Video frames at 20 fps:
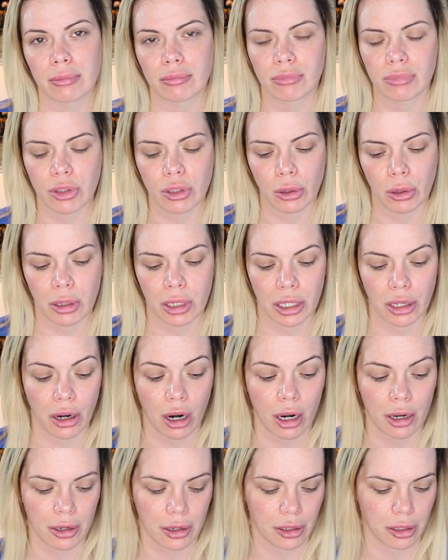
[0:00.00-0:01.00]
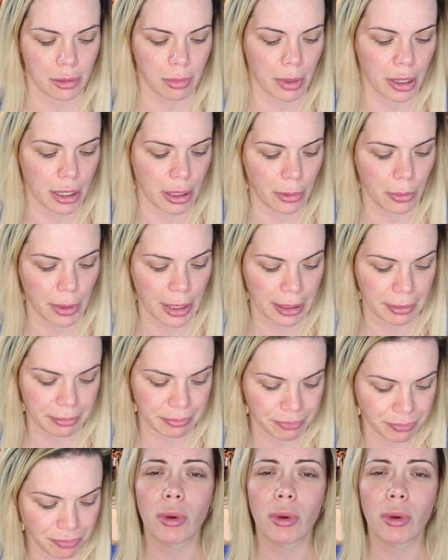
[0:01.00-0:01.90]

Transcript: and throwing your hard-earned money away.